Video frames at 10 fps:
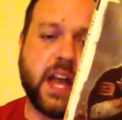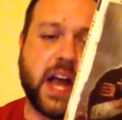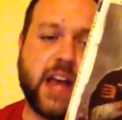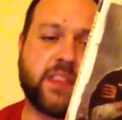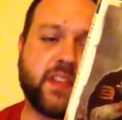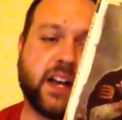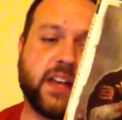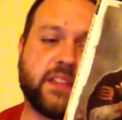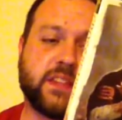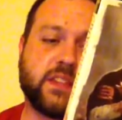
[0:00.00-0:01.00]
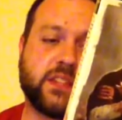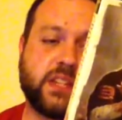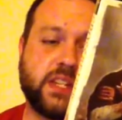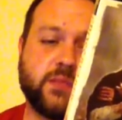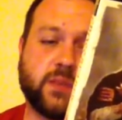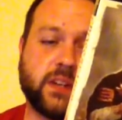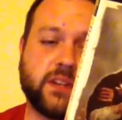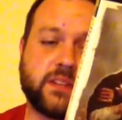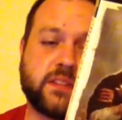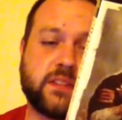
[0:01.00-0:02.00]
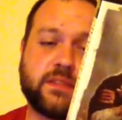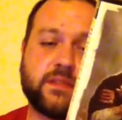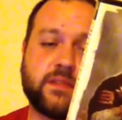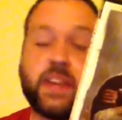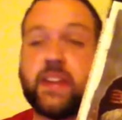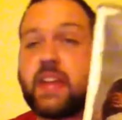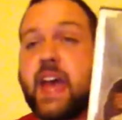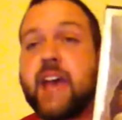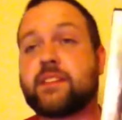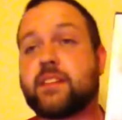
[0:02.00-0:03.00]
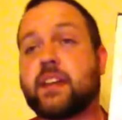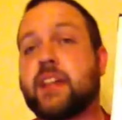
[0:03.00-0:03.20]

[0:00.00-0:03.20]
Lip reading: I thought that she was fantastic.